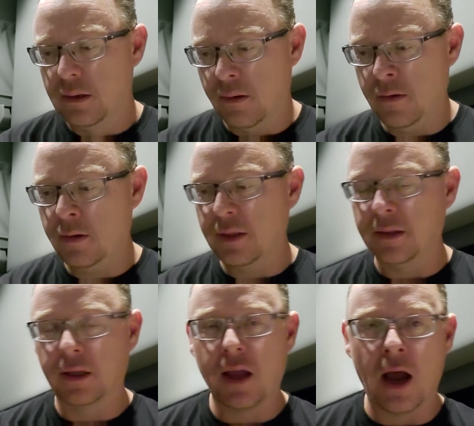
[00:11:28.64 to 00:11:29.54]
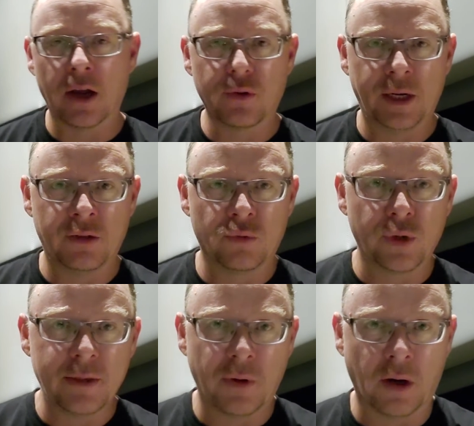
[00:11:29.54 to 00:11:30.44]
Then the concrete and
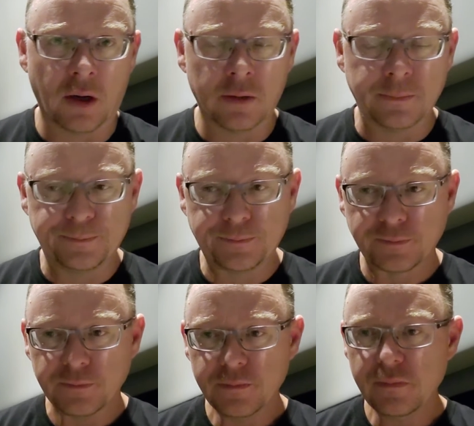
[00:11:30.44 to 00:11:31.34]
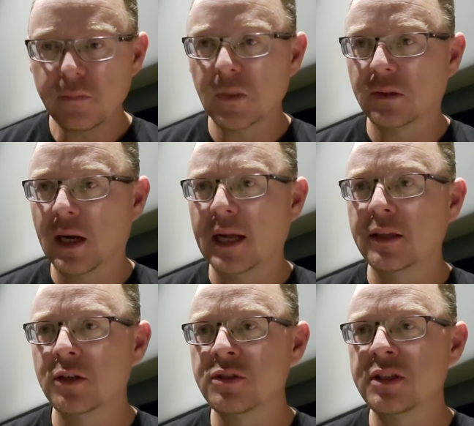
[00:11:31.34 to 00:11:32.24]
rebar, right?
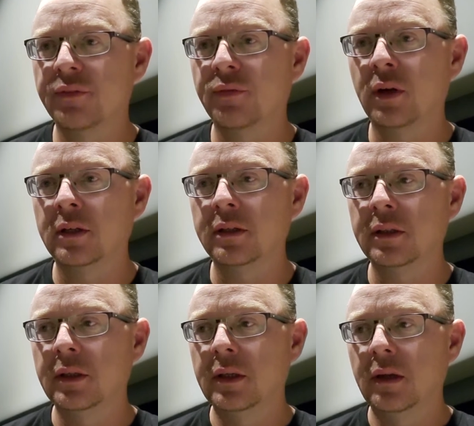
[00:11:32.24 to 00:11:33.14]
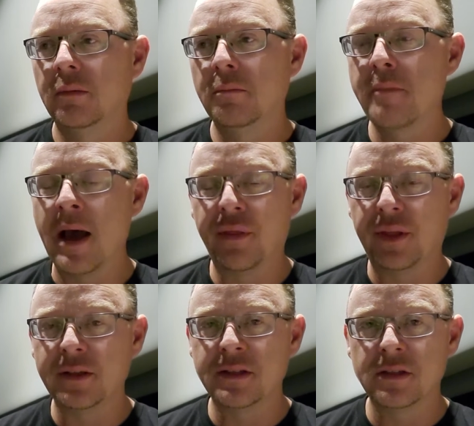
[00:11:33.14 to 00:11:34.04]
There's different
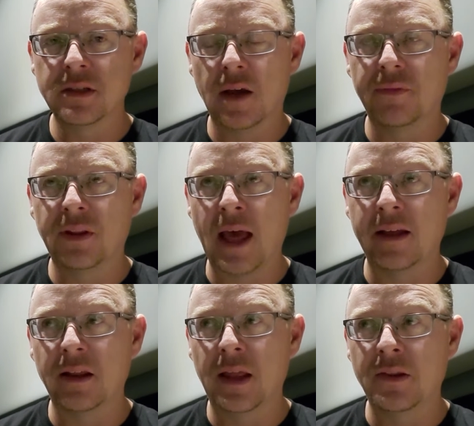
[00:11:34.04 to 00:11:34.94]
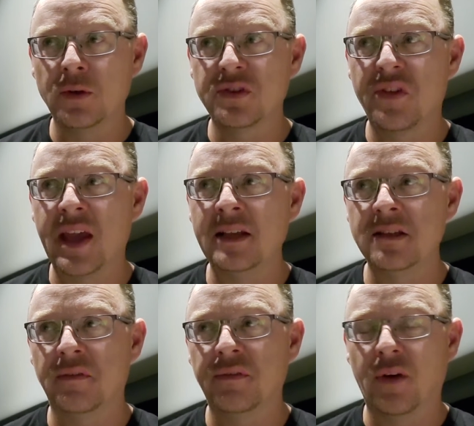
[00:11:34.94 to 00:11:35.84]
methods and stuff, and those
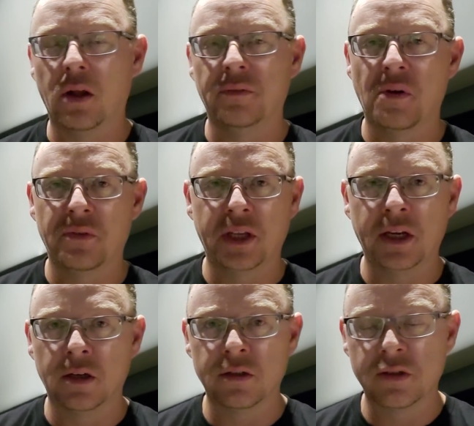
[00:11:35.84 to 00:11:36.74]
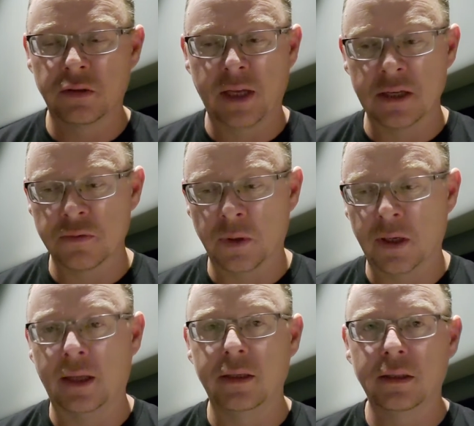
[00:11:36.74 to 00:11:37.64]
things evolve over the years. So guess what?